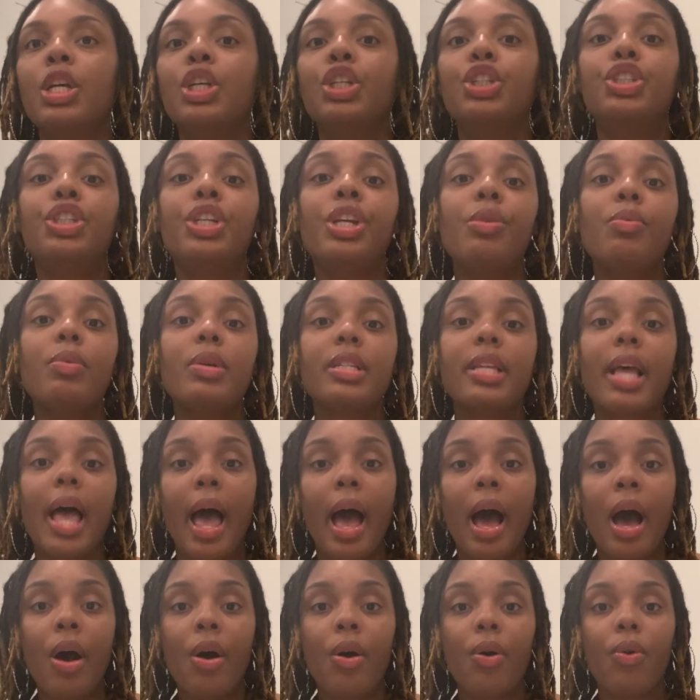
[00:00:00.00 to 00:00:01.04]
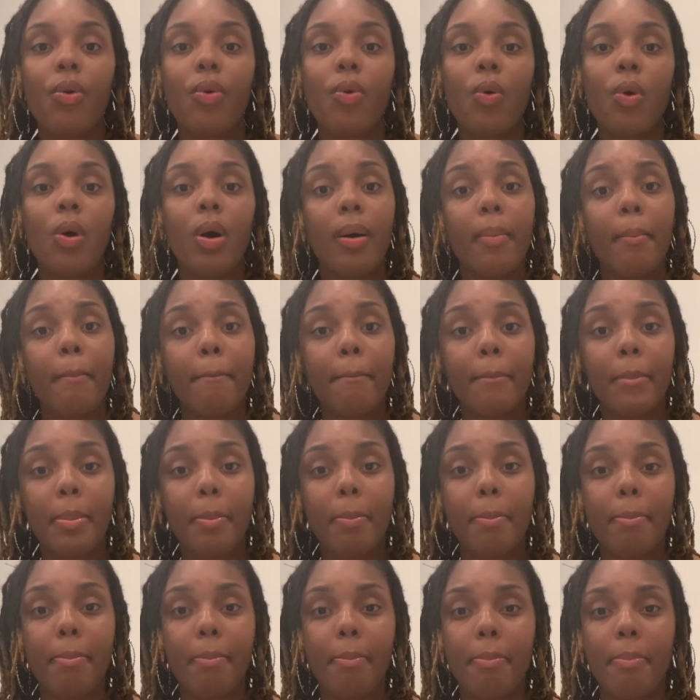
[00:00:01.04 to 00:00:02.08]
she was out on
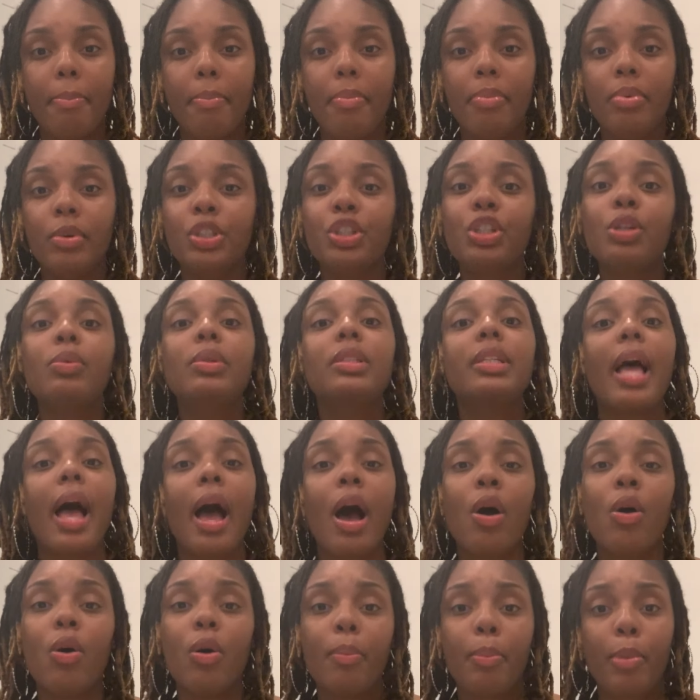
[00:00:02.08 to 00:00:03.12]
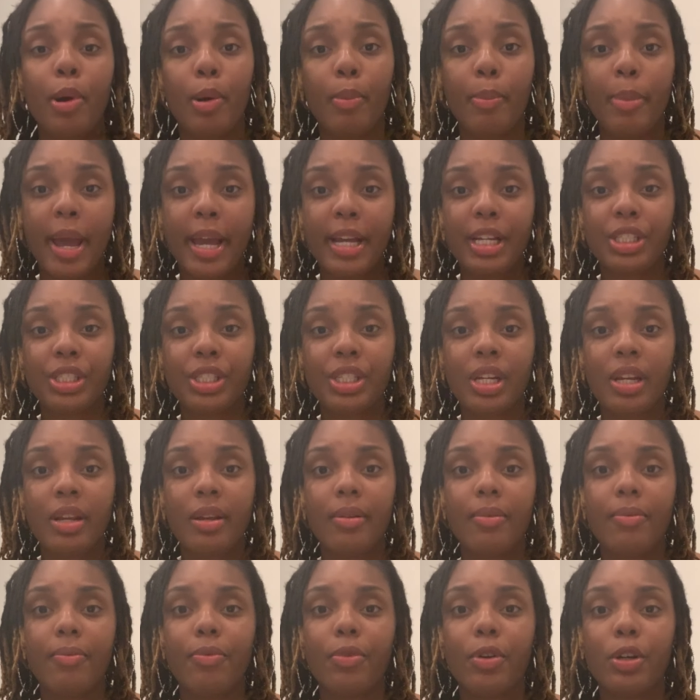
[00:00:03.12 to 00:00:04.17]
she was out on
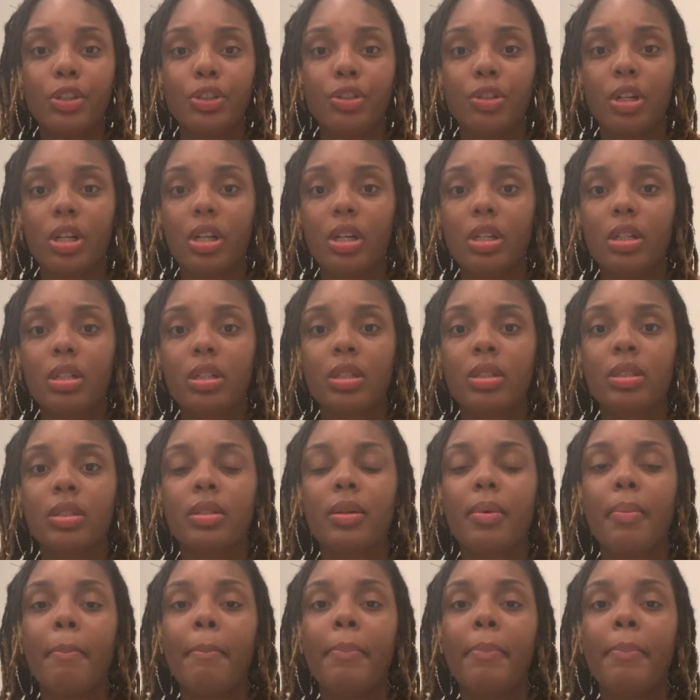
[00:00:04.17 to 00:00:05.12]
probation for drugs,